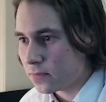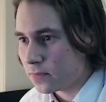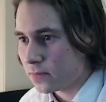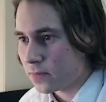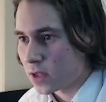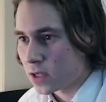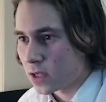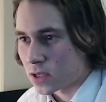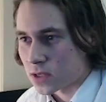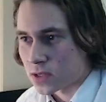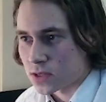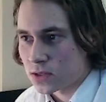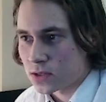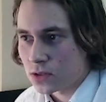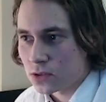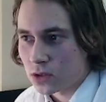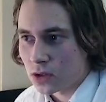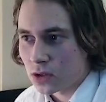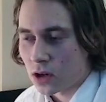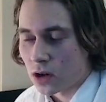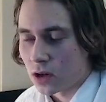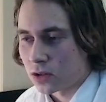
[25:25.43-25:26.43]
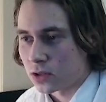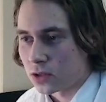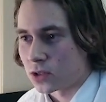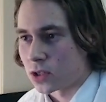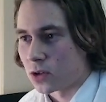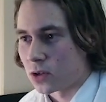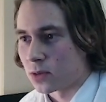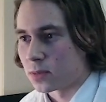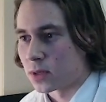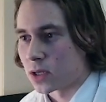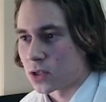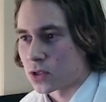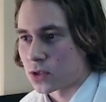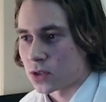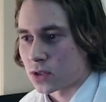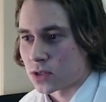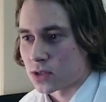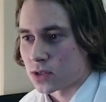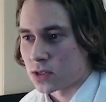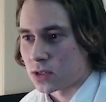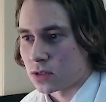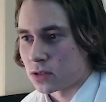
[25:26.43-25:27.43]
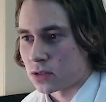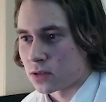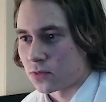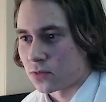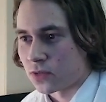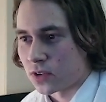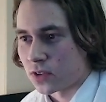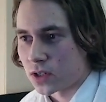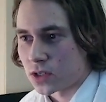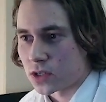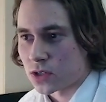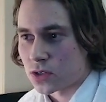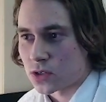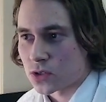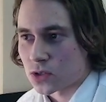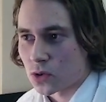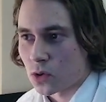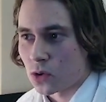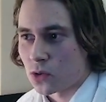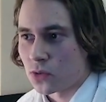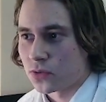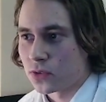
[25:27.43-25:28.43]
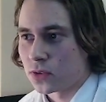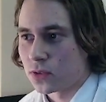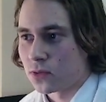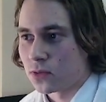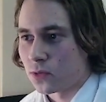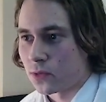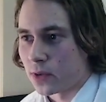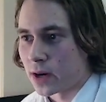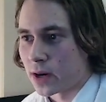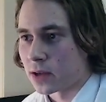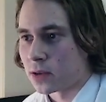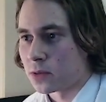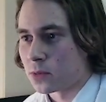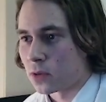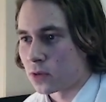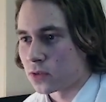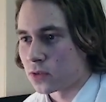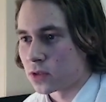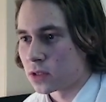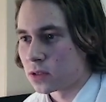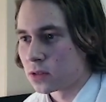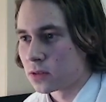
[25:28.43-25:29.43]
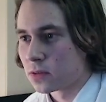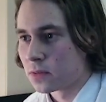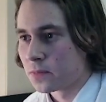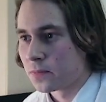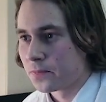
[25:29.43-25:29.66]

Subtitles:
Yeah, still hard round brush, you can see the very soft vibe of it.